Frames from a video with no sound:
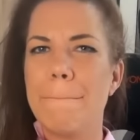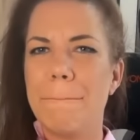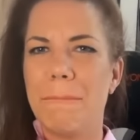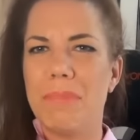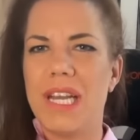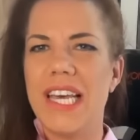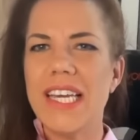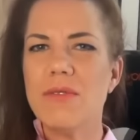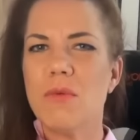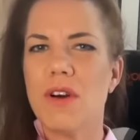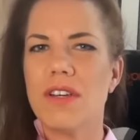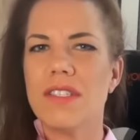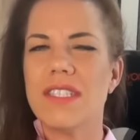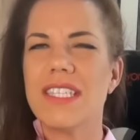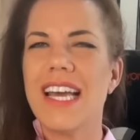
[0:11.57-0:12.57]
played
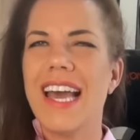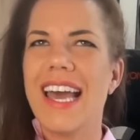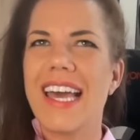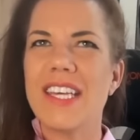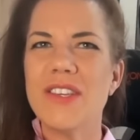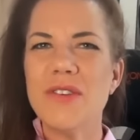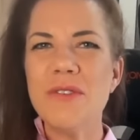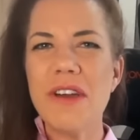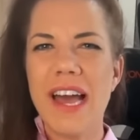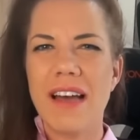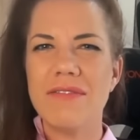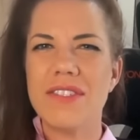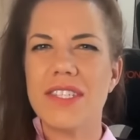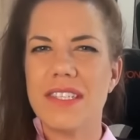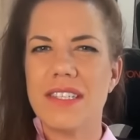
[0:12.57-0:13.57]
once, and you have
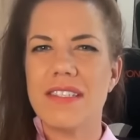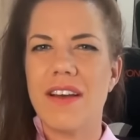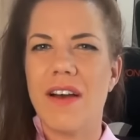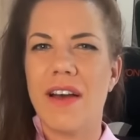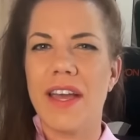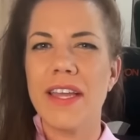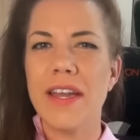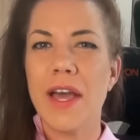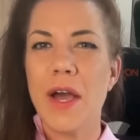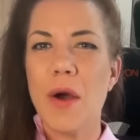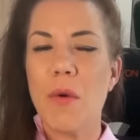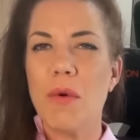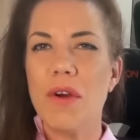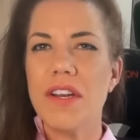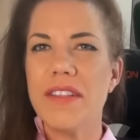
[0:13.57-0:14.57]
to decide
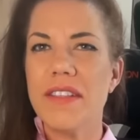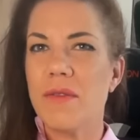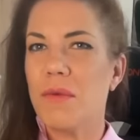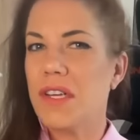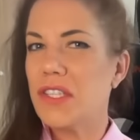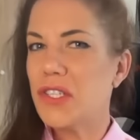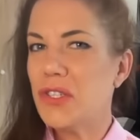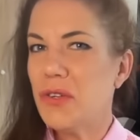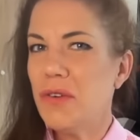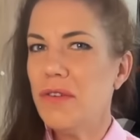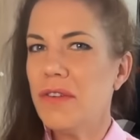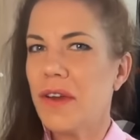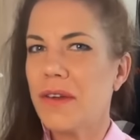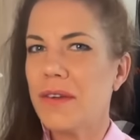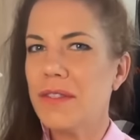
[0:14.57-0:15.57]
whether there were 2
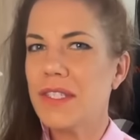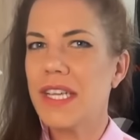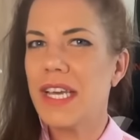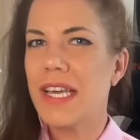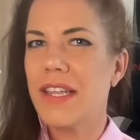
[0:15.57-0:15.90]
notes,